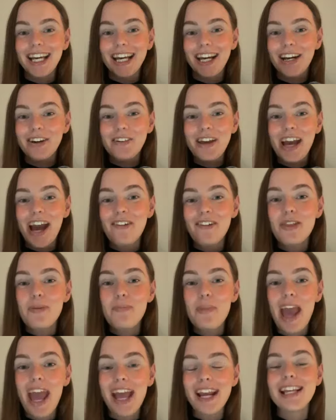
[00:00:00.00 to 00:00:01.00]
Here we have the
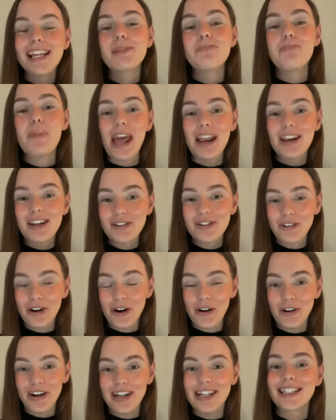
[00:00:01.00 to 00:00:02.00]
Penney's bendy
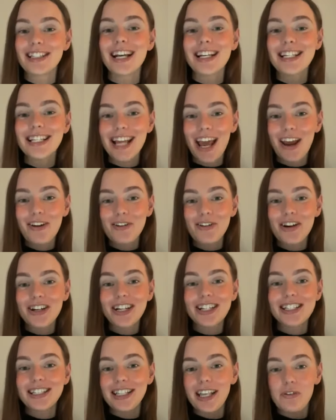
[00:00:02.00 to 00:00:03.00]
rollers, and today we're
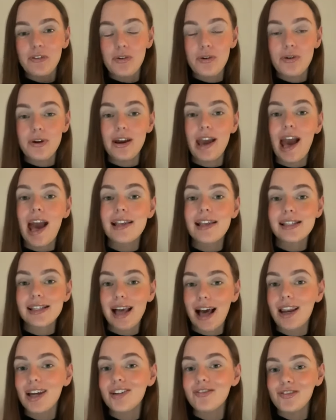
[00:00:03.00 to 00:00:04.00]
going to see if you can get a
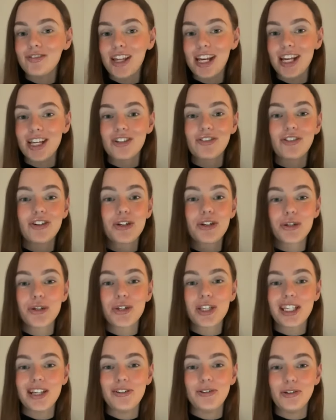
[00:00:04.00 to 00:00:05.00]
salon finish for
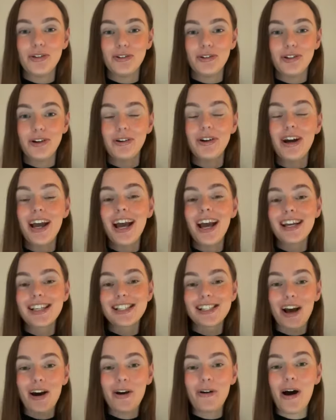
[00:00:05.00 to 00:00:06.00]
just €2.
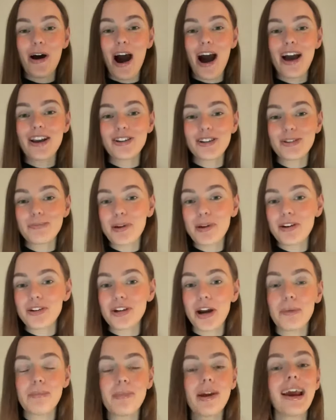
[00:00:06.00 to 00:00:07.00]
So I just blow
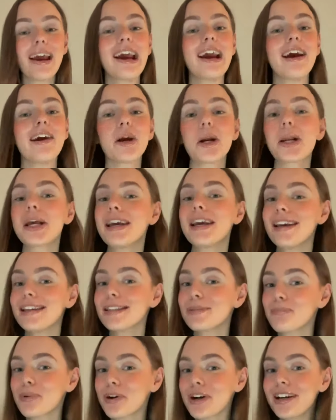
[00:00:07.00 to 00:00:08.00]
dried my hair and it
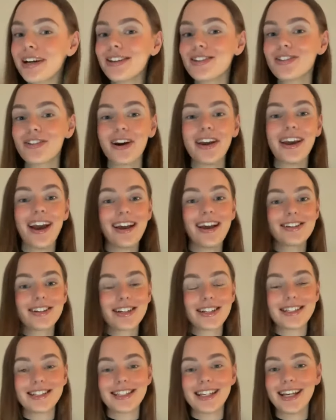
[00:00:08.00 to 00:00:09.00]
is pretty straight, as you
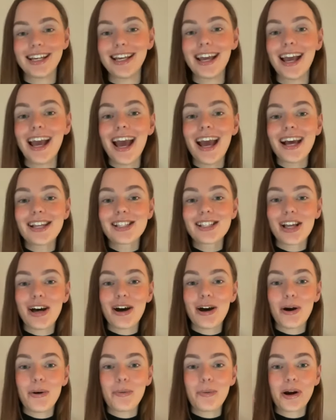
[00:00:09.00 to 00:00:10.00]
can see.
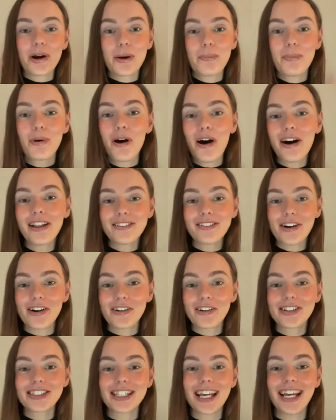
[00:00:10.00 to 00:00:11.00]
So we're going to put all the
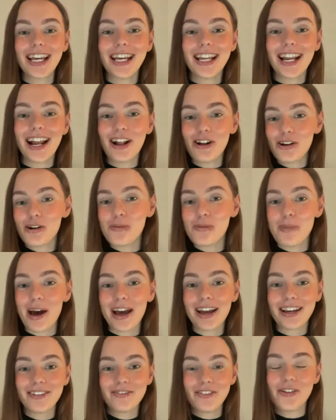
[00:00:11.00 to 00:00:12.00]
rollers in and I'll come
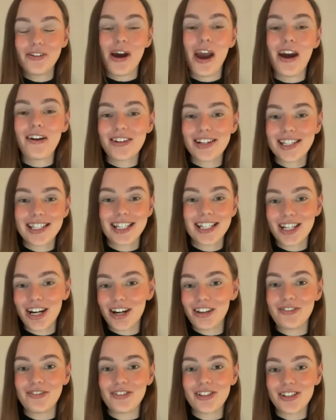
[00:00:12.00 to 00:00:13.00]
back in a few hours to share
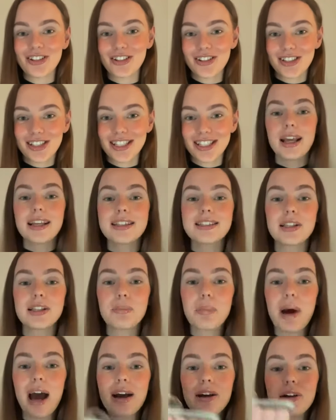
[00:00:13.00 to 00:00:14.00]
the results. So
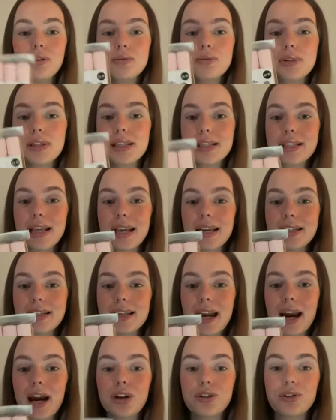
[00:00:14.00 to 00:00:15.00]
the pack comes with 6
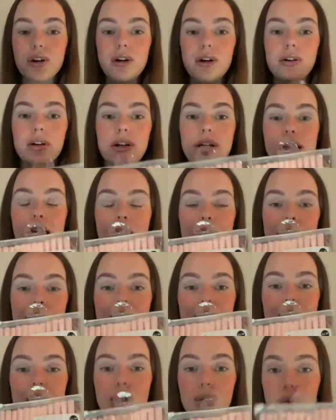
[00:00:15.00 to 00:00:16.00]
large rollers and
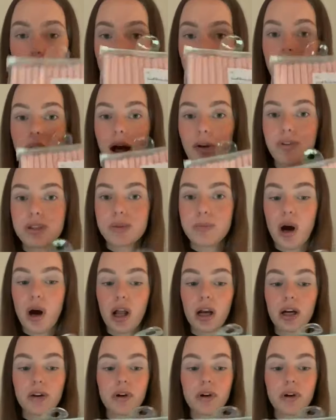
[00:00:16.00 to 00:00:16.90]
then 12 smaller